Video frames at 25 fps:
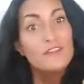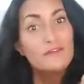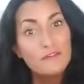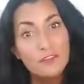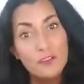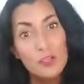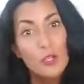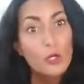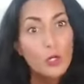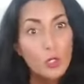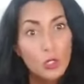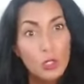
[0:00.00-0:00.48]
the
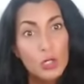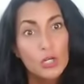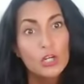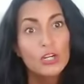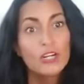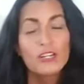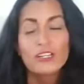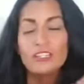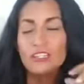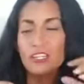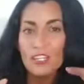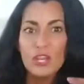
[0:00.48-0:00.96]

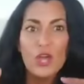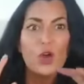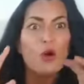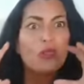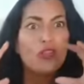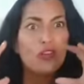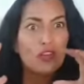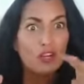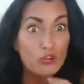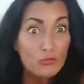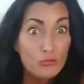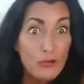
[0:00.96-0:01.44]
floor, you
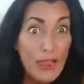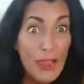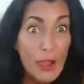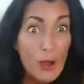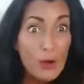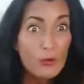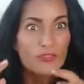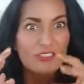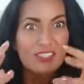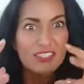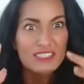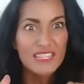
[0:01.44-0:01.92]
know, the
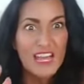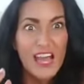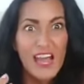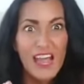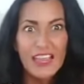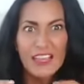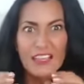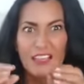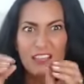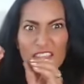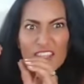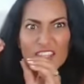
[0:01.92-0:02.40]
grout, the
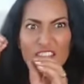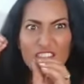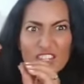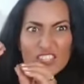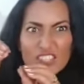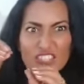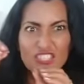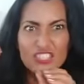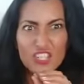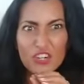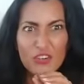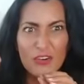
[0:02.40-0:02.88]
tile, the
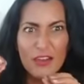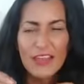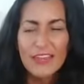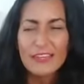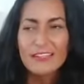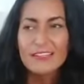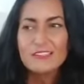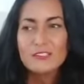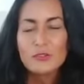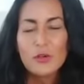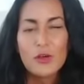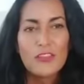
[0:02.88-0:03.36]
nooks, the
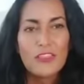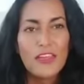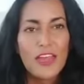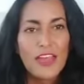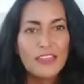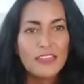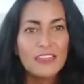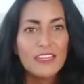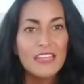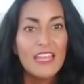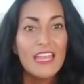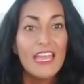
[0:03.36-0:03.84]
crannies, all
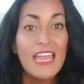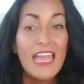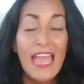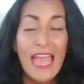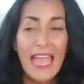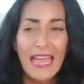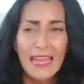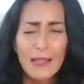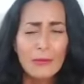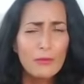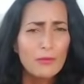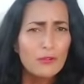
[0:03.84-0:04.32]
that.
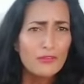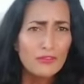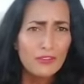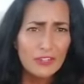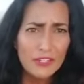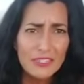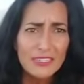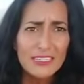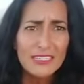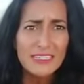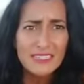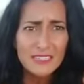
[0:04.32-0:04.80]
And I'm a
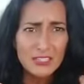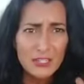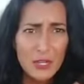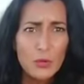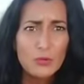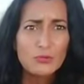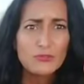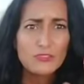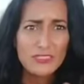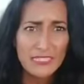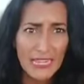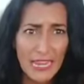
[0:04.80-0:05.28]
really, you
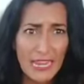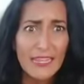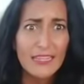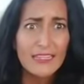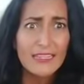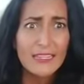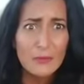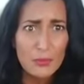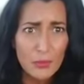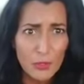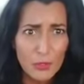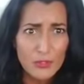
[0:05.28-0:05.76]
know,
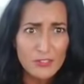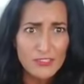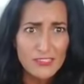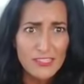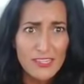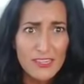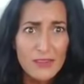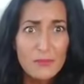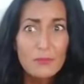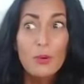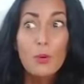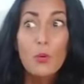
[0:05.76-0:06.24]
tidy
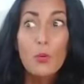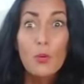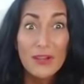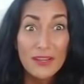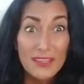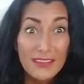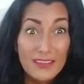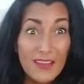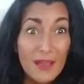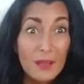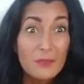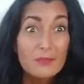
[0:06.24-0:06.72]
person, but
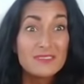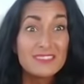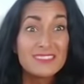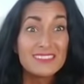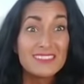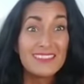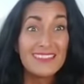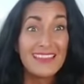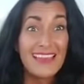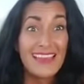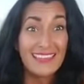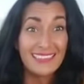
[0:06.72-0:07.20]
when it comes
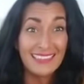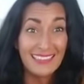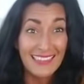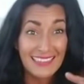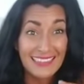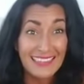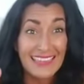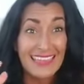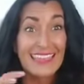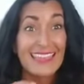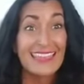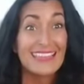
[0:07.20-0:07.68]
to that
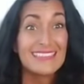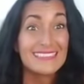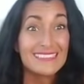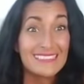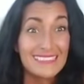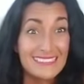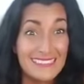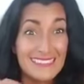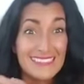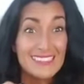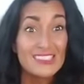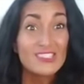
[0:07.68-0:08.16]
like hands
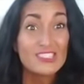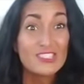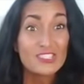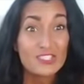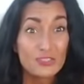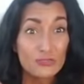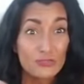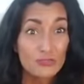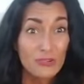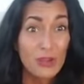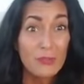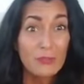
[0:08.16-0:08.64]
and knees
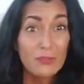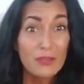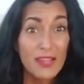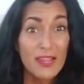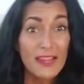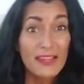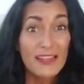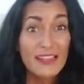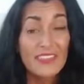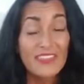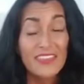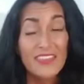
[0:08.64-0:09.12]
scrub
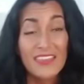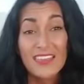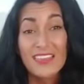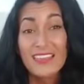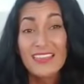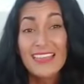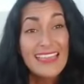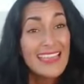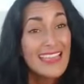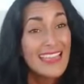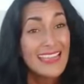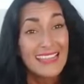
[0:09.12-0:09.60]
kind of
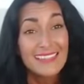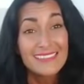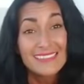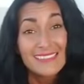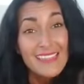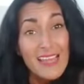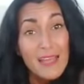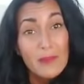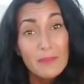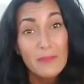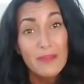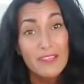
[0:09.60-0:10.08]
thing,
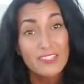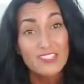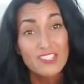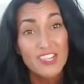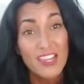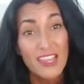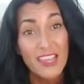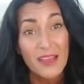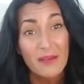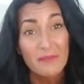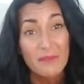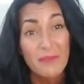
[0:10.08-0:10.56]
it's not my
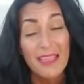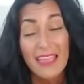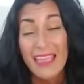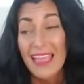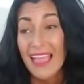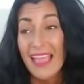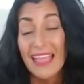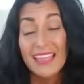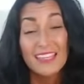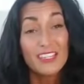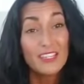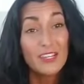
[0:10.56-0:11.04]
jam.
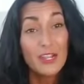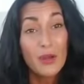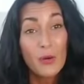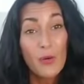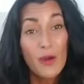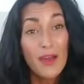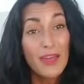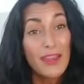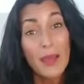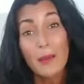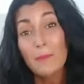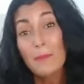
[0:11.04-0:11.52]
And you know
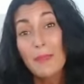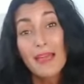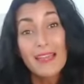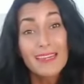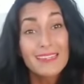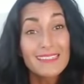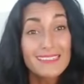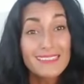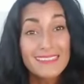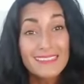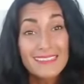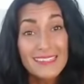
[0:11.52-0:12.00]
what? I'm
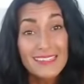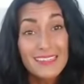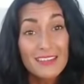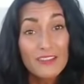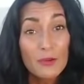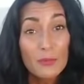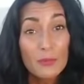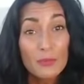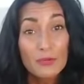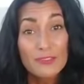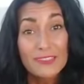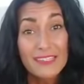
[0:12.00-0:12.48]
not going to sit
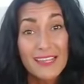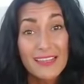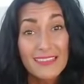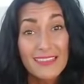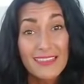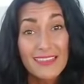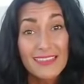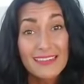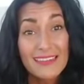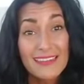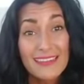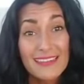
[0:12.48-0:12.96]
here and
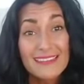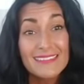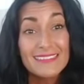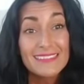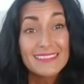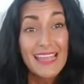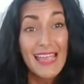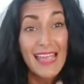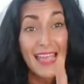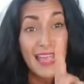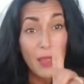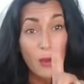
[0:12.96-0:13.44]
pretend that it is.
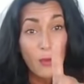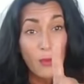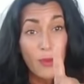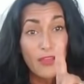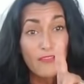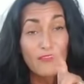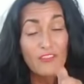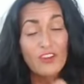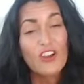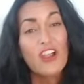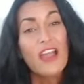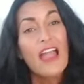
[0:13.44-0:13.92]

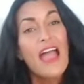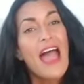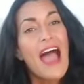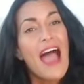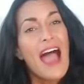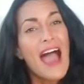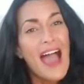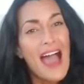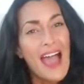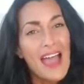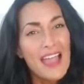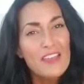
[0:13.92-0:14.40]
However,
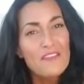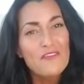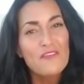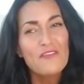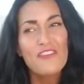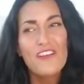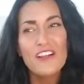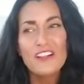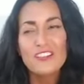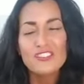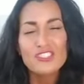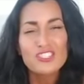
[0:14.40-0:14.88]
I
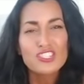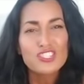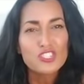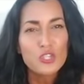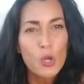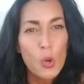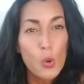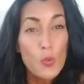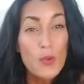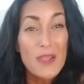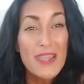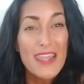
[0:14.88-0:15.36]
felt
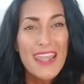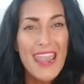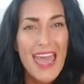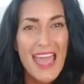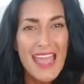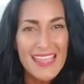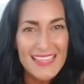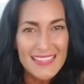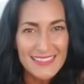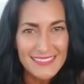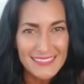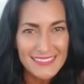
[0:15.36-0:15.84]
so
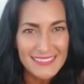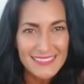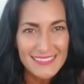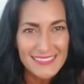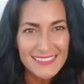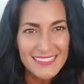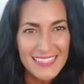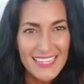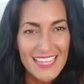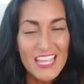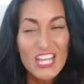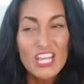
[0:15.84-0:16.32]

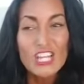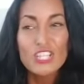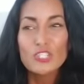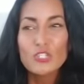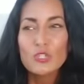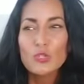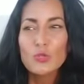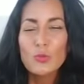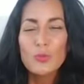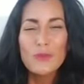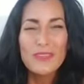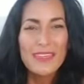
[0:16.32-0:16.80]
nice
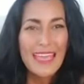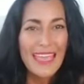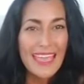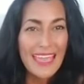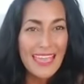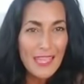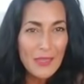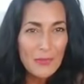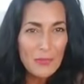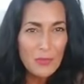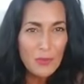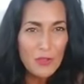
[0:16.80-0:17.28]
to be
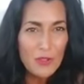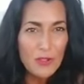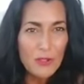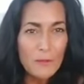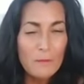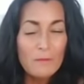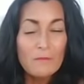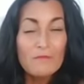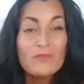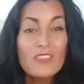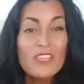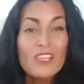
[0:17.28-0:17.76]

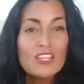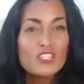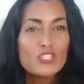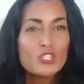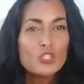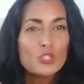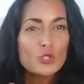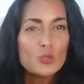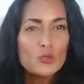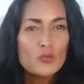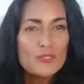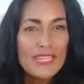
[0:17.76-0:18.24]
able
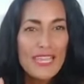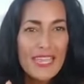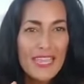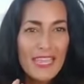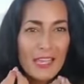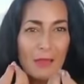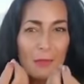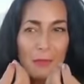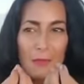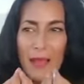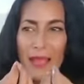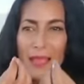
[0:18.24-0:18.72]
to
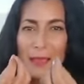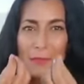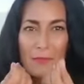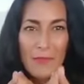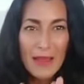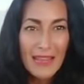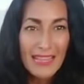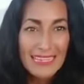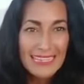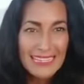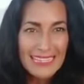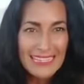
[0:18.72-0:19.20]
take my
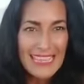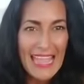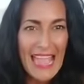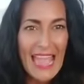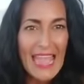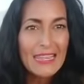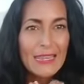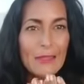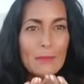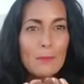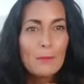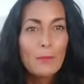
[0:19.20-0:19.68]
money
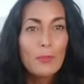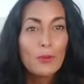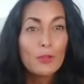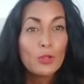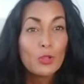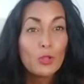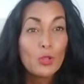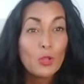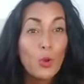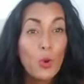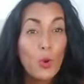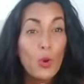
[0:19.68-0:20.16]
and
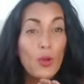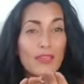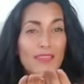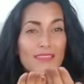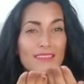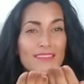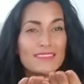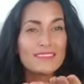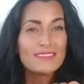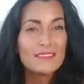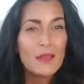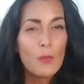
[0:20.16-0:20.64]

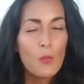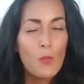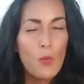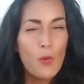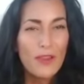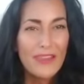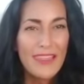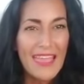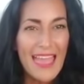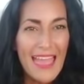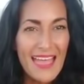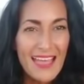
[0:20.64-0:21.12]
employ
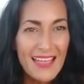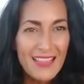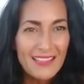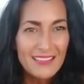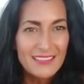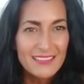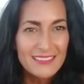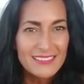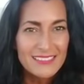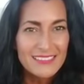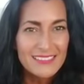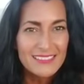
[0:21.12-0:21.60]
someone
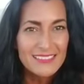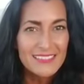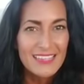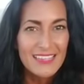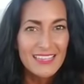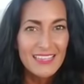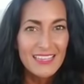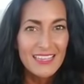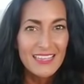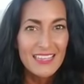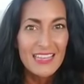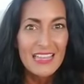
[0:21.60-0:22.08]
else
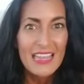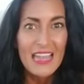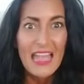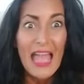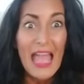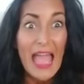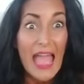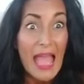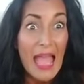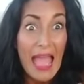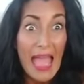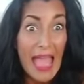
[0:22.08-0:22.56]

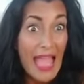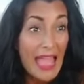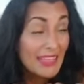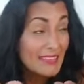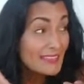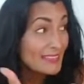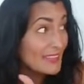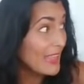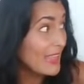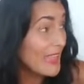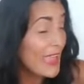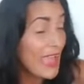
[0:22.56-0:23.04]

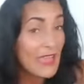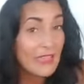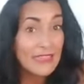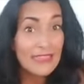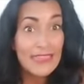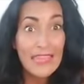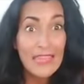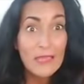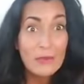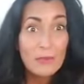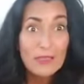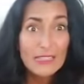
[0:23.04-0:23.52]
and they
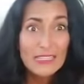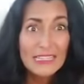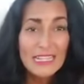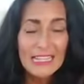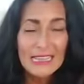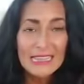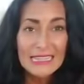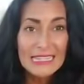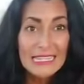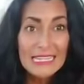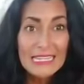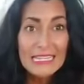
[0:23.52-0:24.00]
had came and
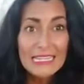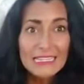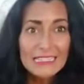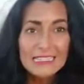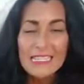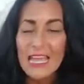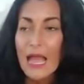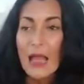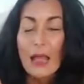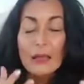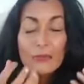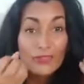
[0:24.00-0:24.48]

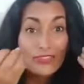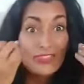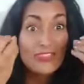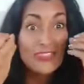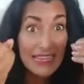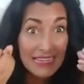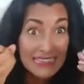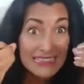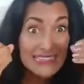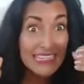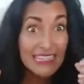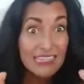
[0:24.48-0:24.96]
cleaned.
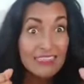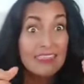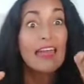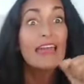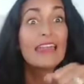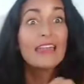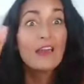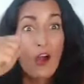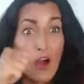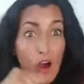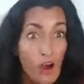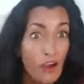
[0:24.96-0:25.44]
They did
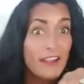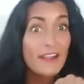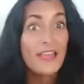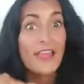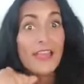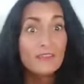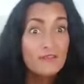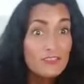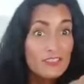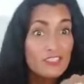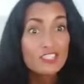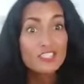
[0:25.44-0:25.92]
that hard,
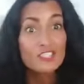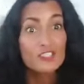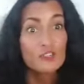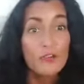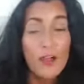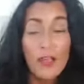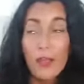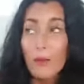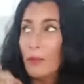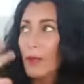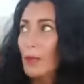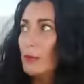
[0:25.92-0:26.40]
heavy
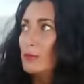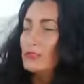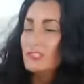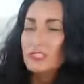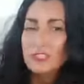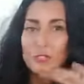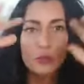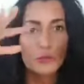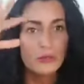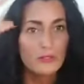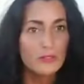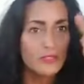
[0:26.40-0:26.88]
scrub. I
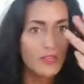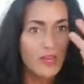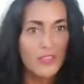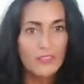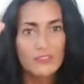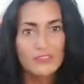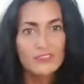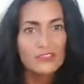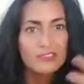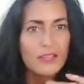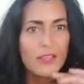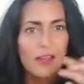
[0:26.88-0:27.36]
was doing the
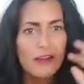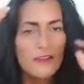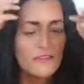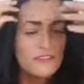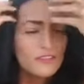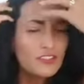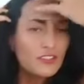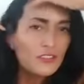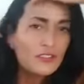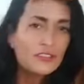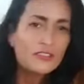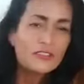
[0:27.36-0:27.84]
other stuff,
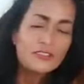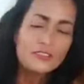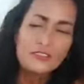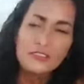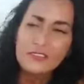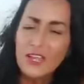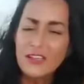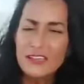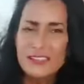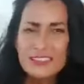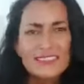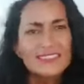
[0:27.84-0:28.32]
the, the
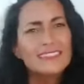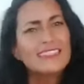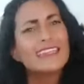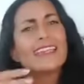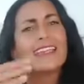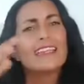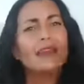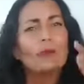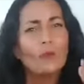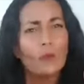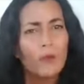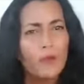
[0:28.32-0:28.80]

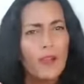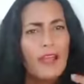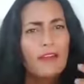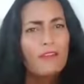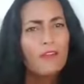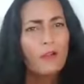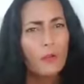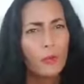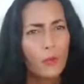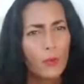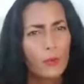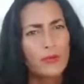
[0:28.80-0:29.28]
dusting and
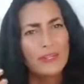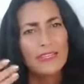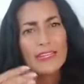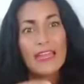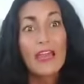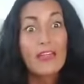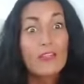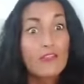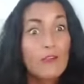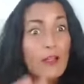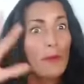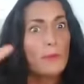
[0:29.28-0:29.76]
whatever, and we were
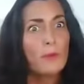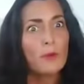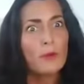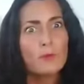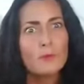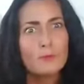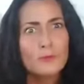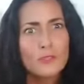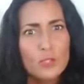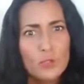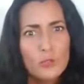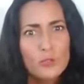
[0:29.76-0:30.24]
together. I
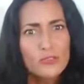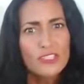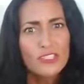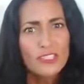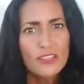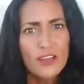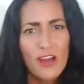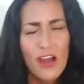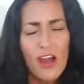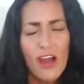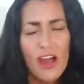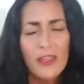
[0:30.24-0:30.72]
put
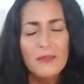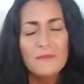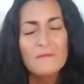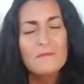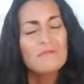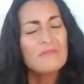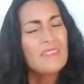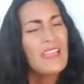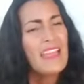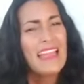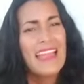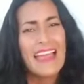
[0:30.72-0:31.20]
music on,
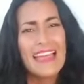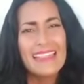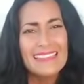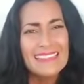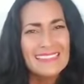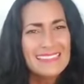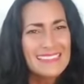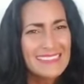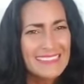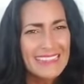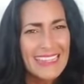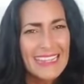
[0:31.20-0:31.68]
and
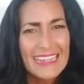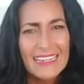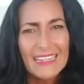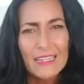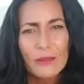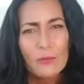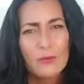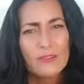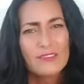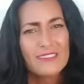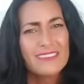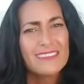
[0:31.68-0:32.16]
this
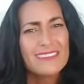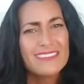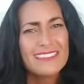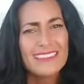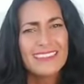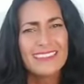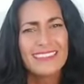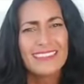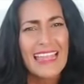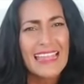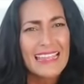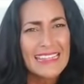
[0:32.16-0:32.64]
lady was a
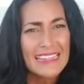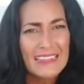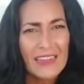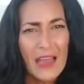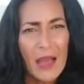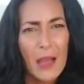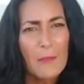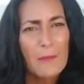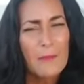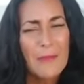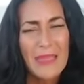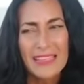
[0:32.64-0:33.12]
delight,
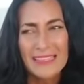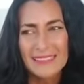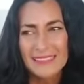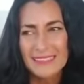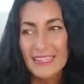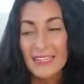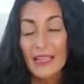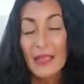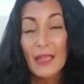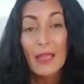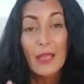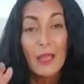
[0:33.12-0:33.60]

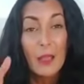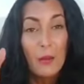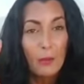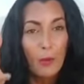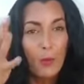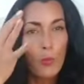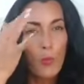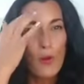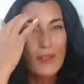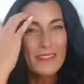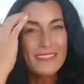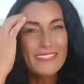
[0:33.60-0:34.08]
amazing.
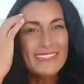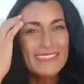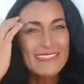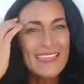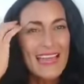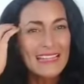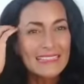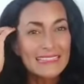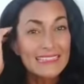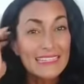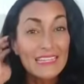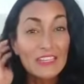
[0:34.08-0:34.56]
But what did
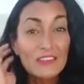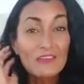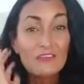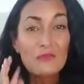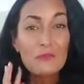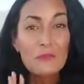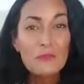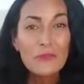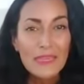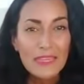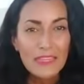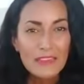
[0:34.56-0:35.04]
that
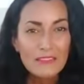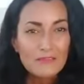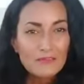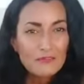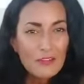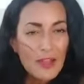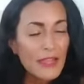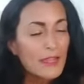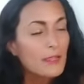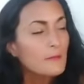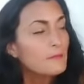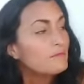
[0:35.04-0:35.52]
give me,
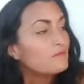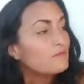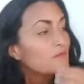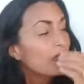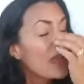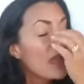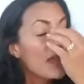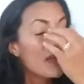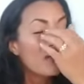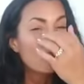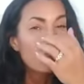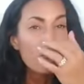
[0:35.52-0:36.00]
right?
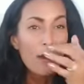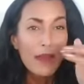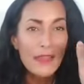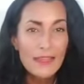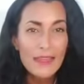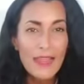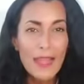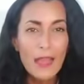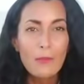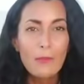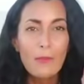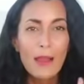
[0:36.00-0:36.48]

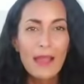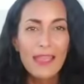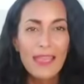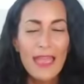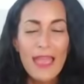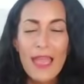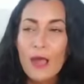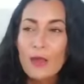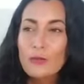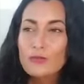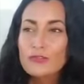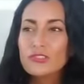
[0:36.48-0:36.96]
Right now, my
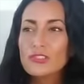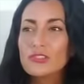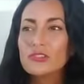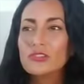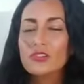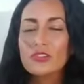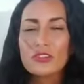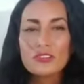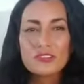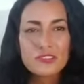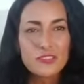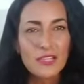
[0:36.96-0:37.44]
house
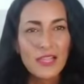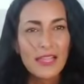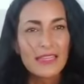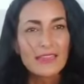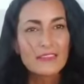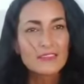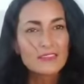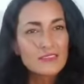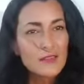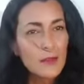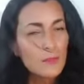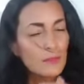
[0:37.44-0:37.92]
looks
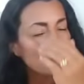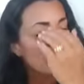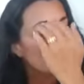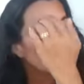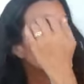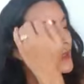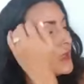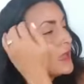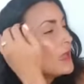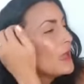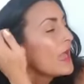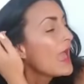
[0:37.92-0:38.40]
like
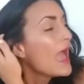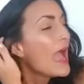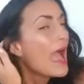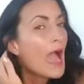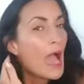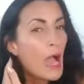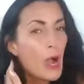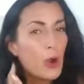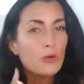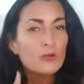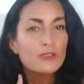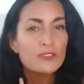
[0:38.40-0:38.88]
something
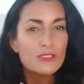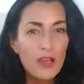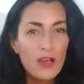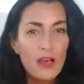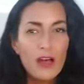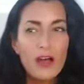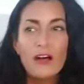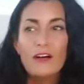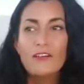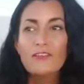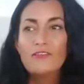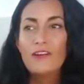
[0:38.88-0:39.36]
out
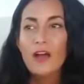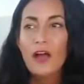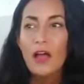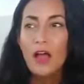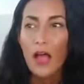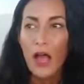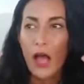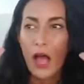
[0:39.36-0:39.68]
of,